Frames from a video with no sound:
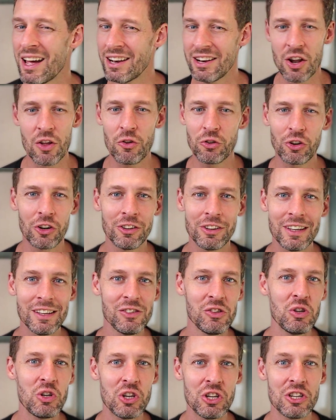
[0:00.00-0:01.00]
And those aren't
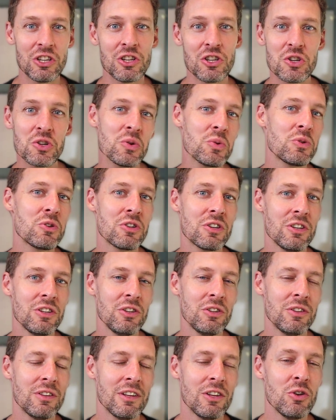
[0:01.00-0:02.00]
things you
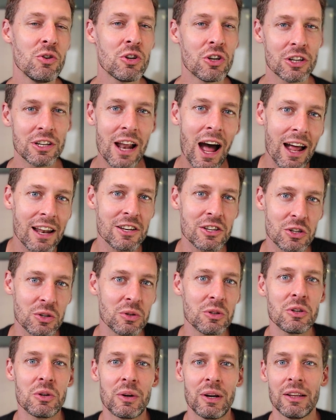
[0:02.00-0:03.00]
could not
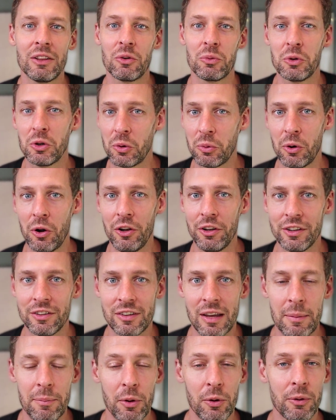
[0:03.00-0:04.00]
do during the real world
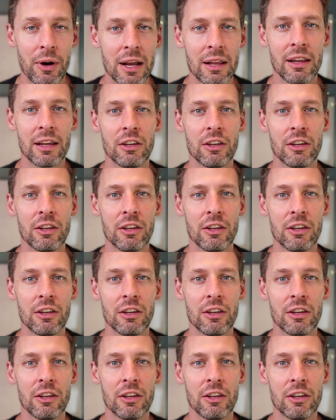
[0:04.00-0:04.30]
example, right?